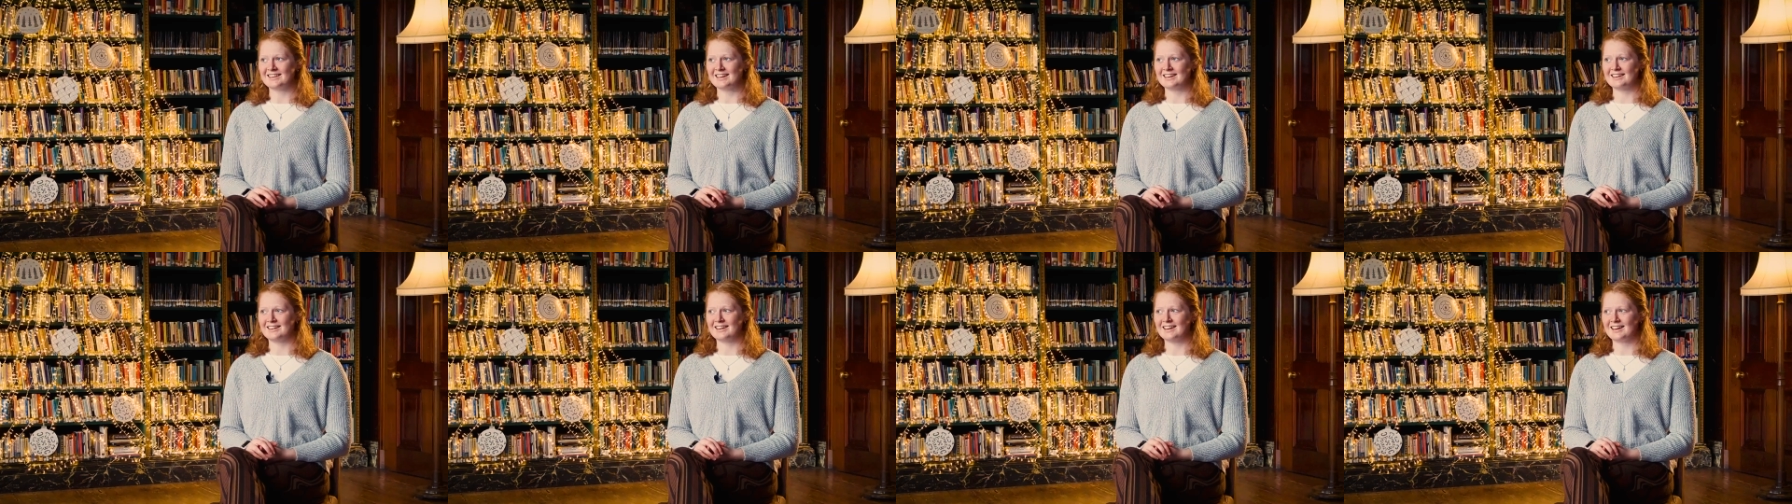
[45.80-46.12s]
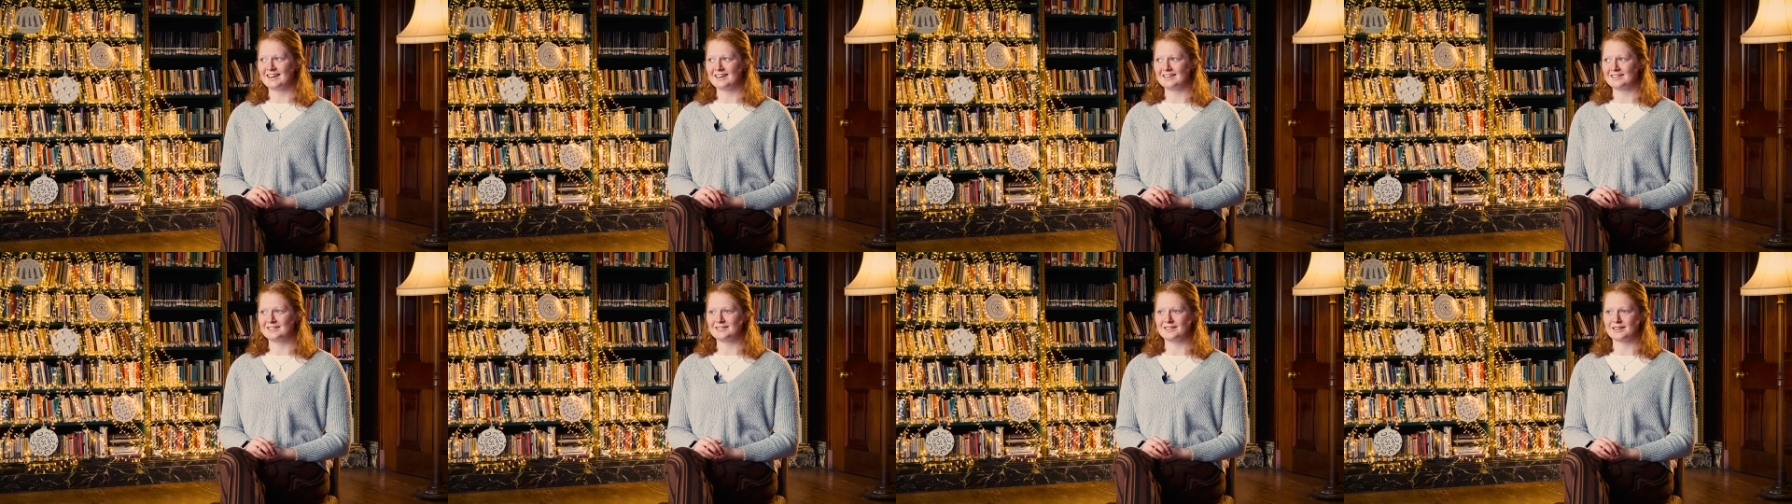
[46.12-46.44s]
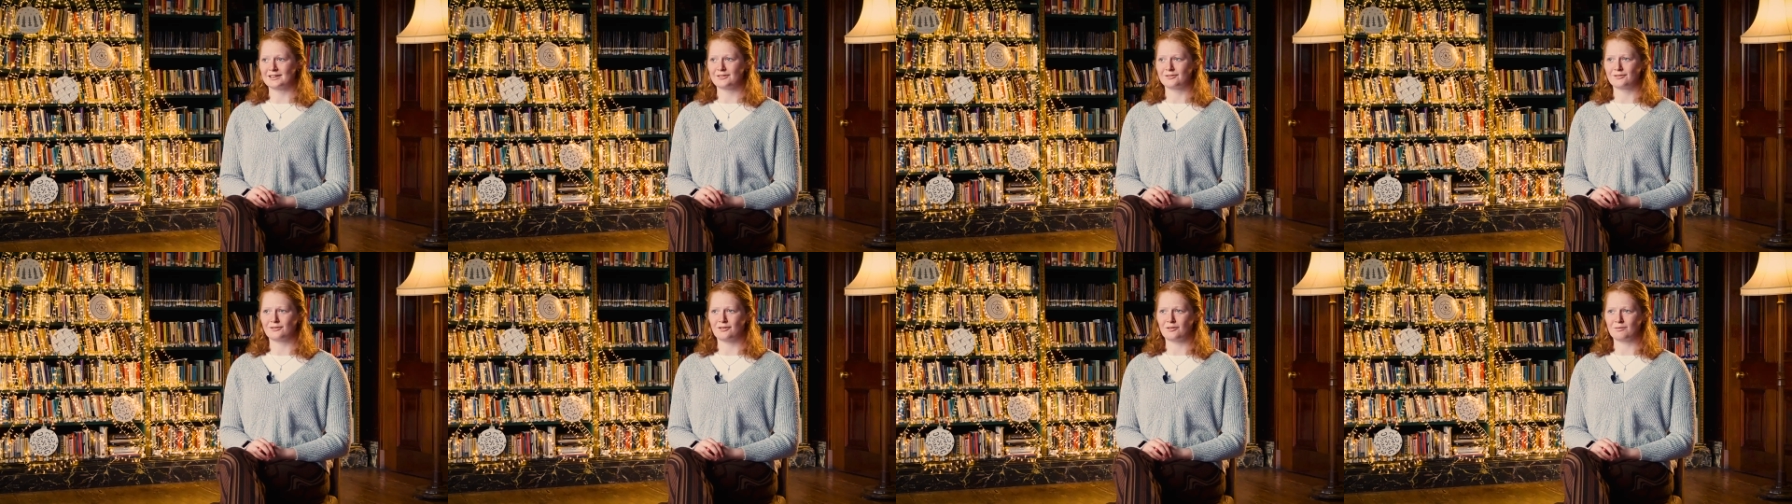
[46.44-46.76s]
and then in
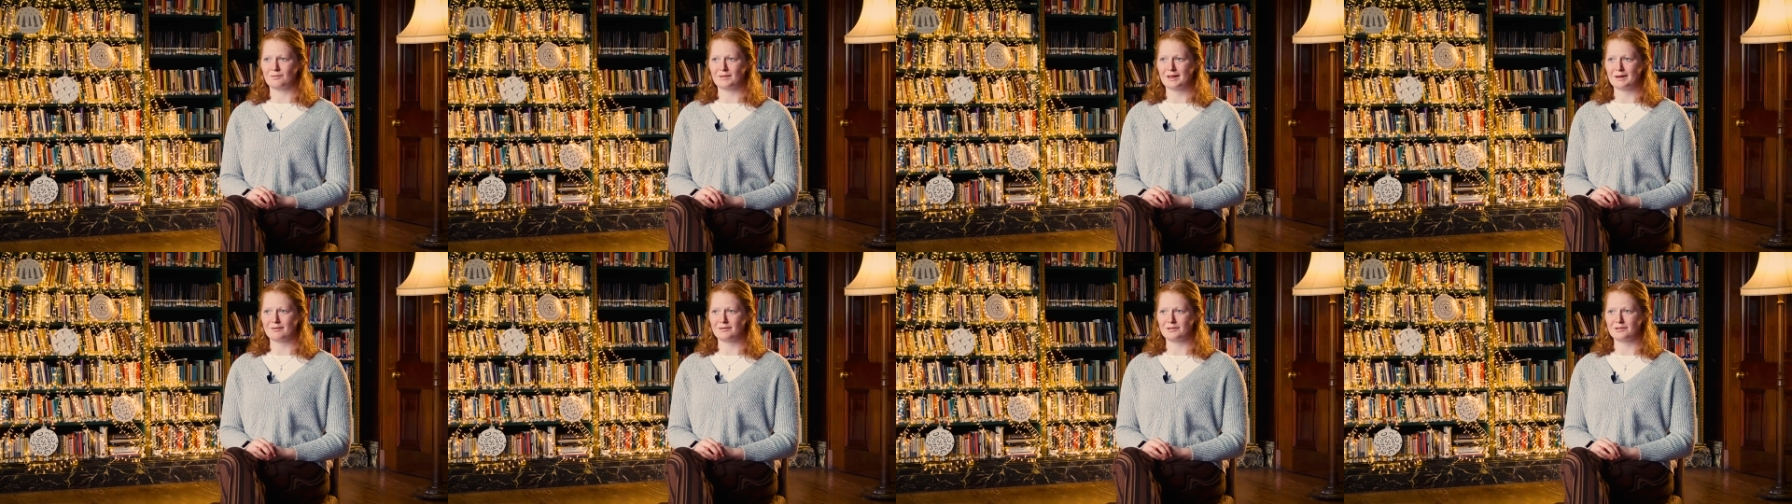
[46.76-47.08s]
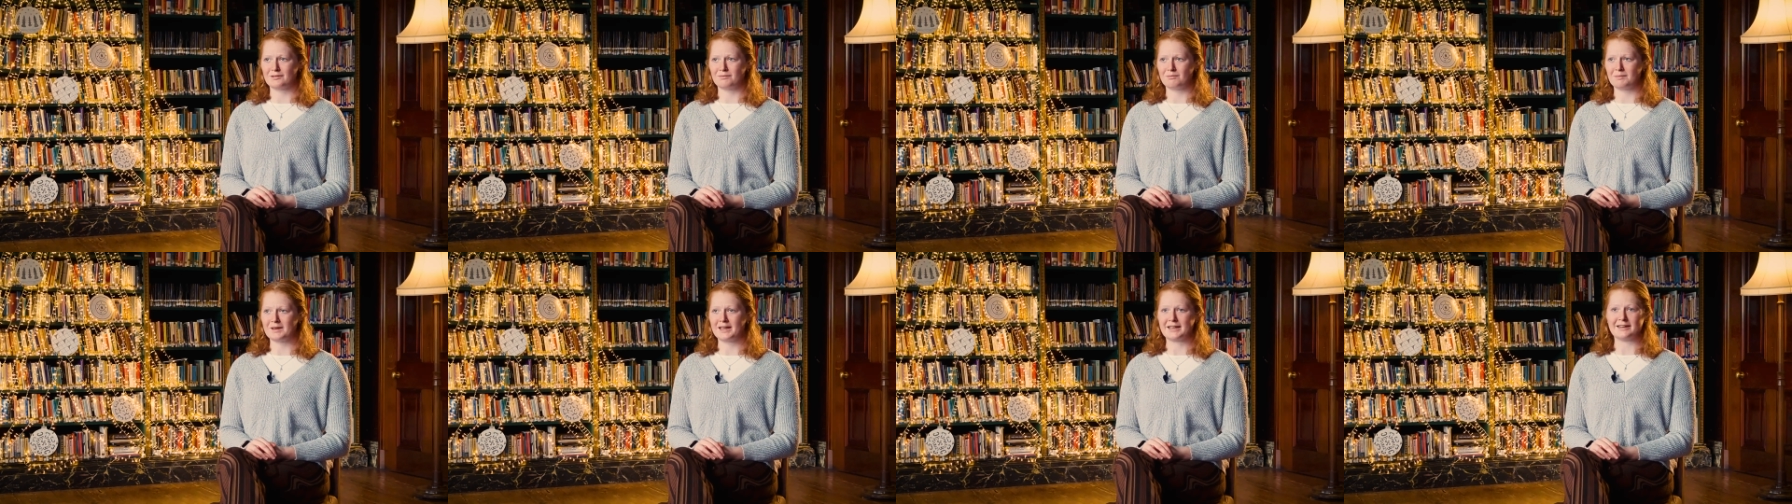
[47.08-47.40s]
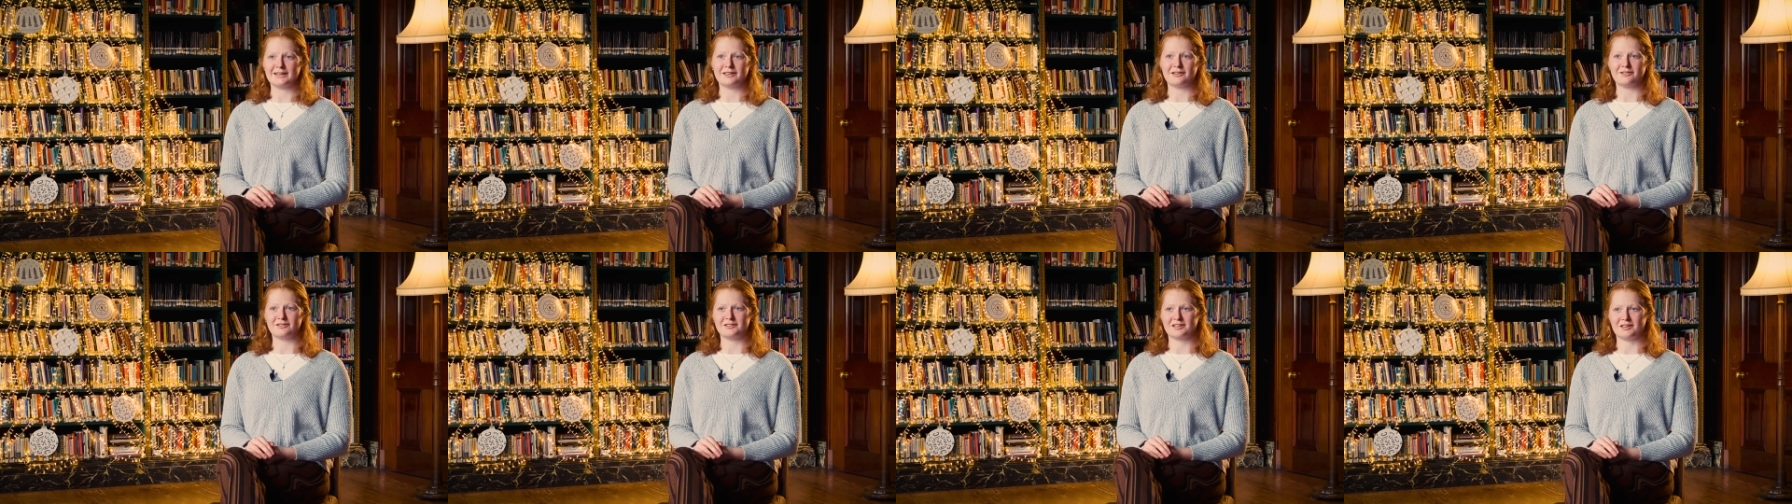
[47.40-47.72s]
sixth form, there was
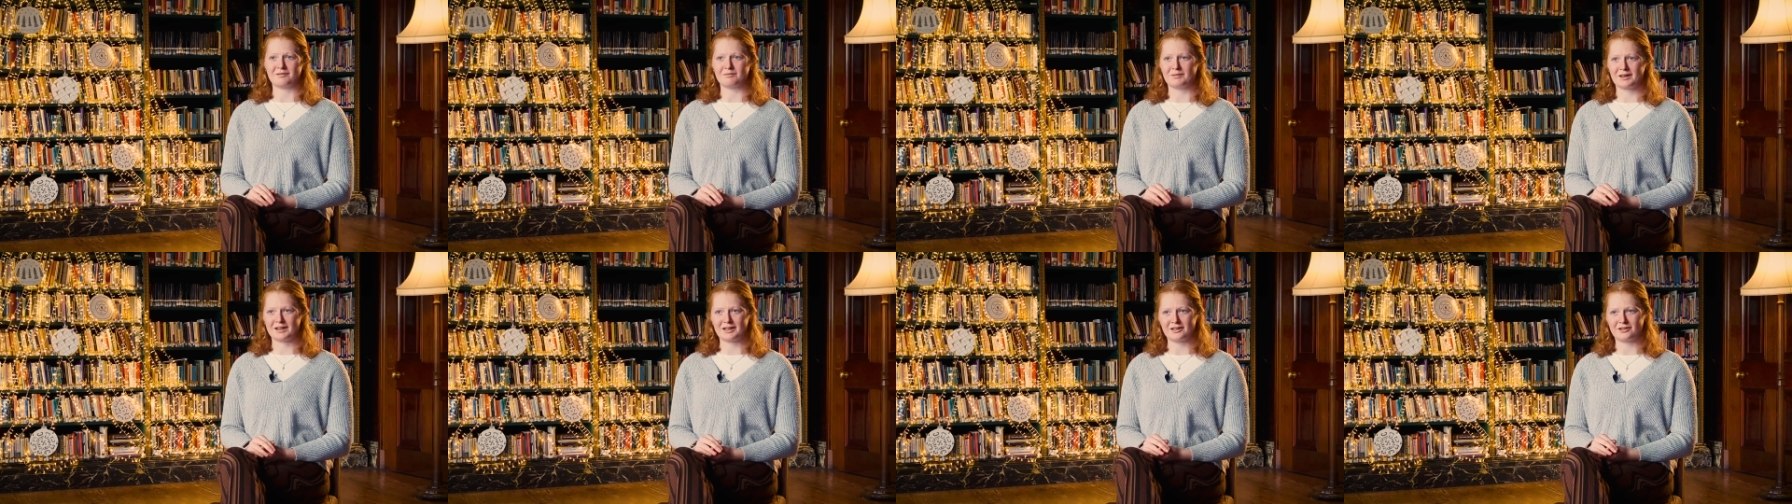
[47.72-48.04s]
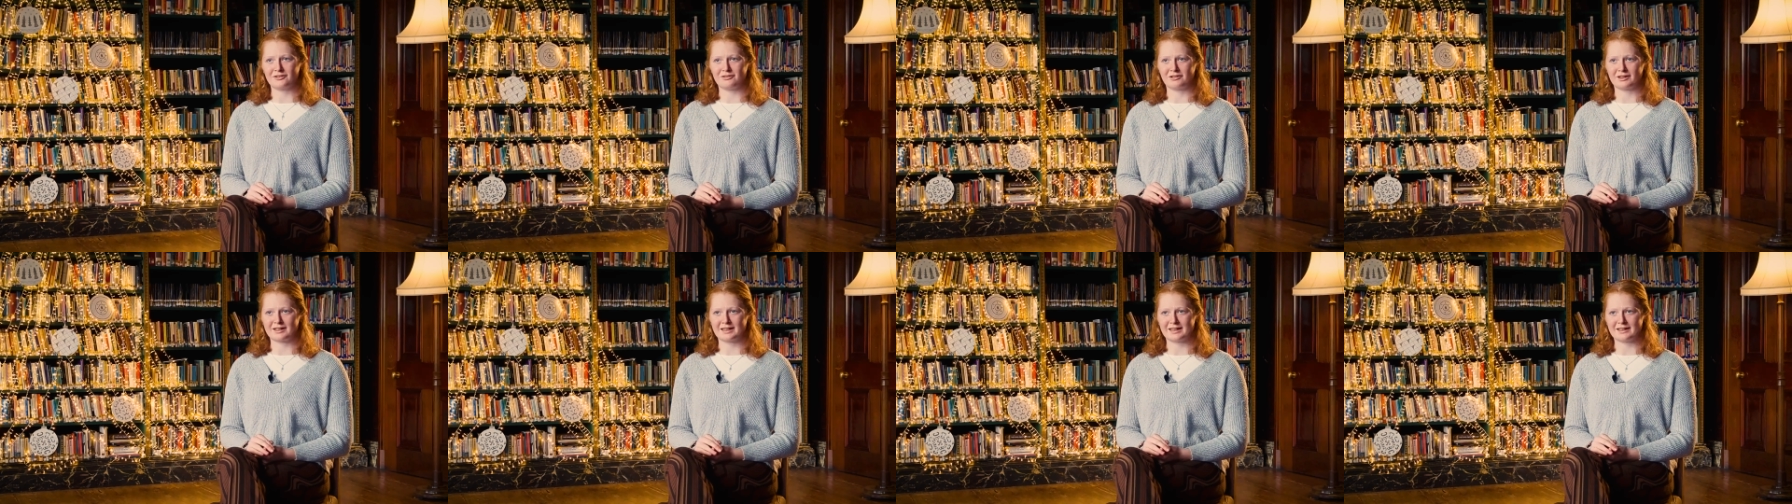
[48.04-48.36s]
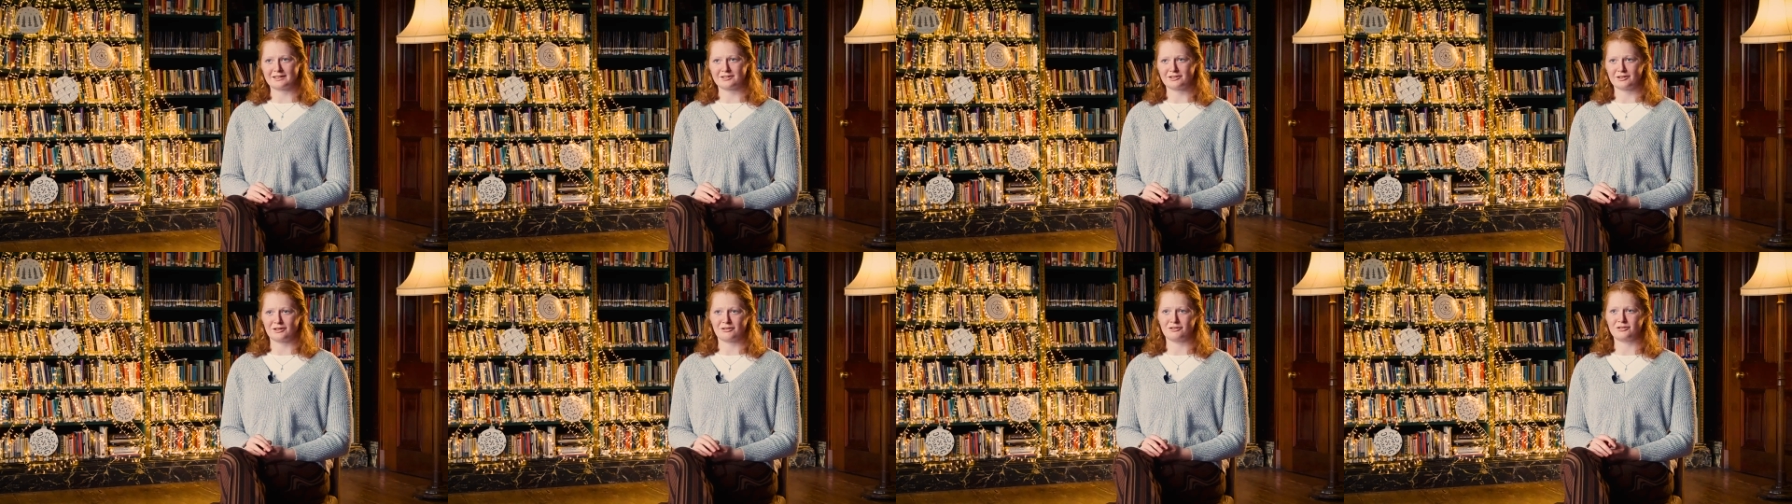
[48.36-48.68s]
me and Lucy in my history class,